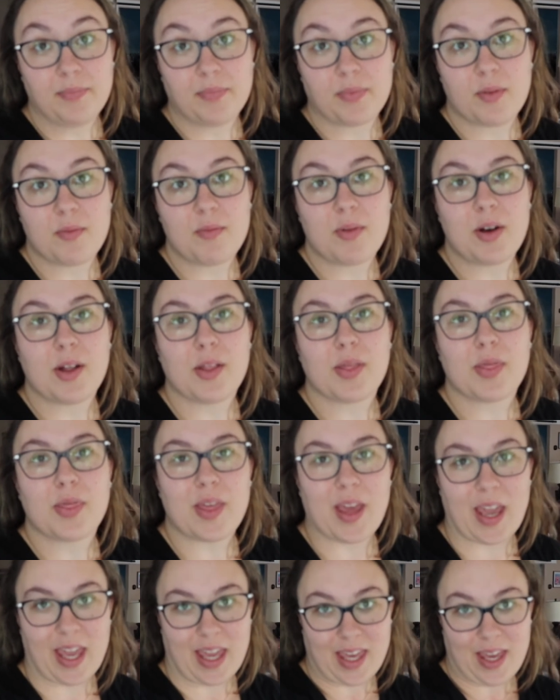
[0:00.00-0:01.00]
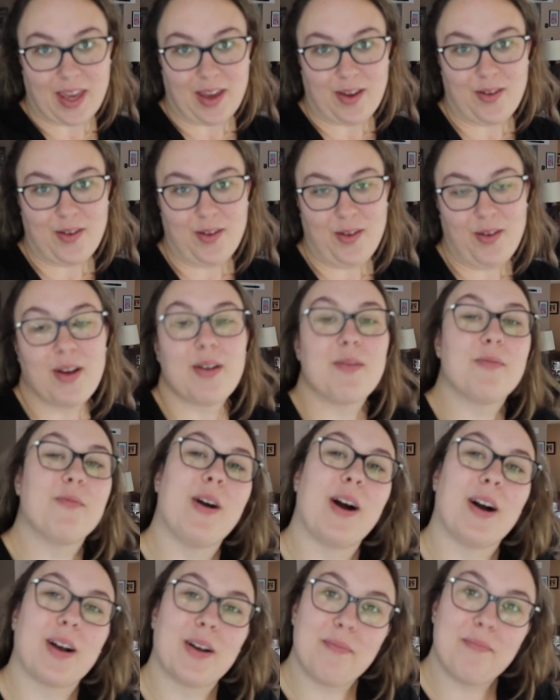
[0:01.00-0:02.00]
well, thank you and
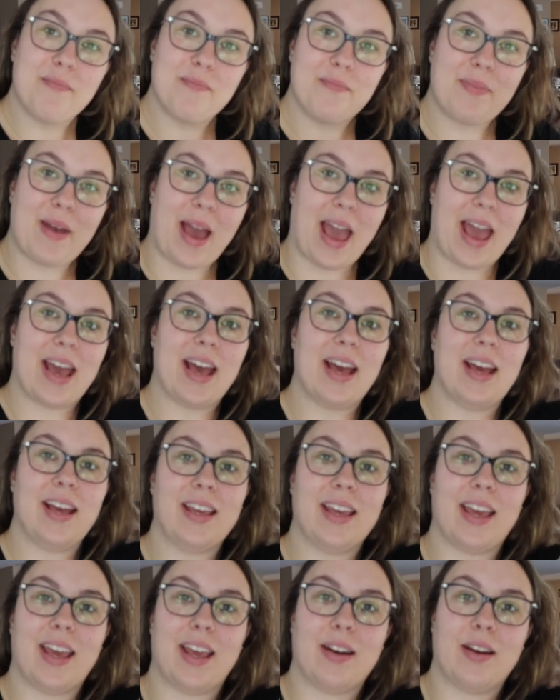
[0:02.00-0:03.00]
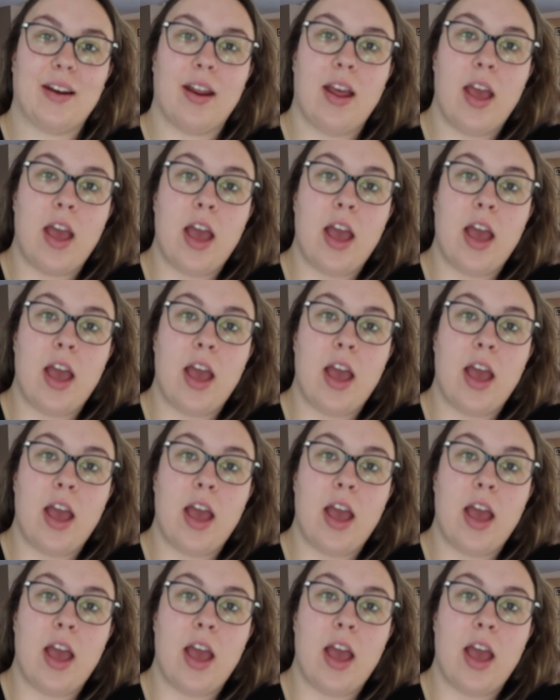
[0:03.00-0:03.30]
welcome back, and